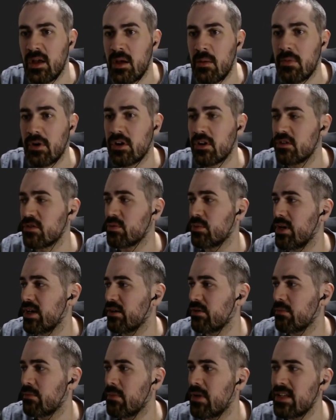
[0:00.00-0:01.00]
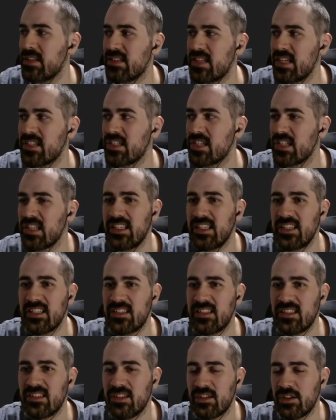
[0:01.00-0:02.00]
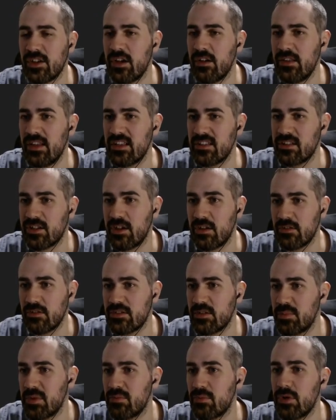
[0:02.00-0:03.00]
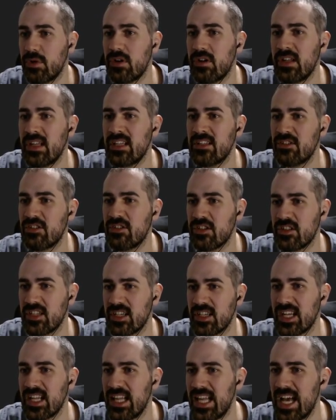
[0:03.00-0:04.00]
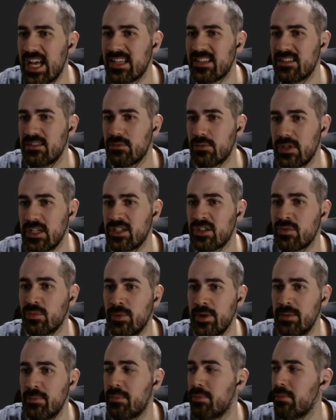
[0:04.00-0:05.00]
because we're essentially, this isn't code that's going to be run. It's just a class in which we